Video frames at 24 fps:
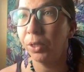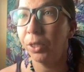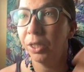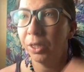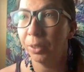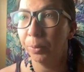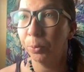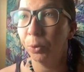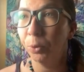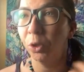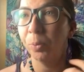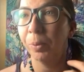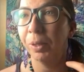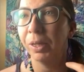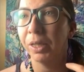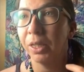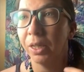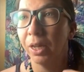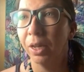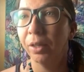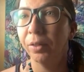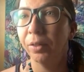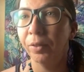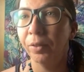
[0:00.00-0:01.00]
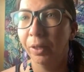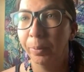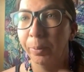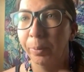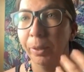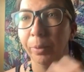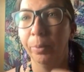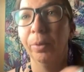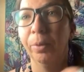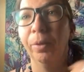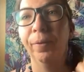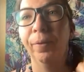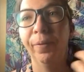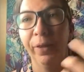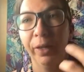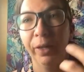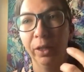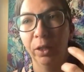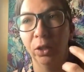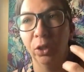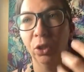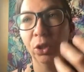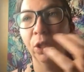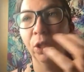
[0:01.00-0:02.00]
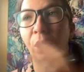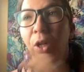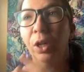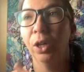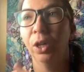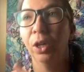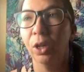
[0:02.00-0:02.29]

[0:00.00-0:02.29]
support myself and be able to finish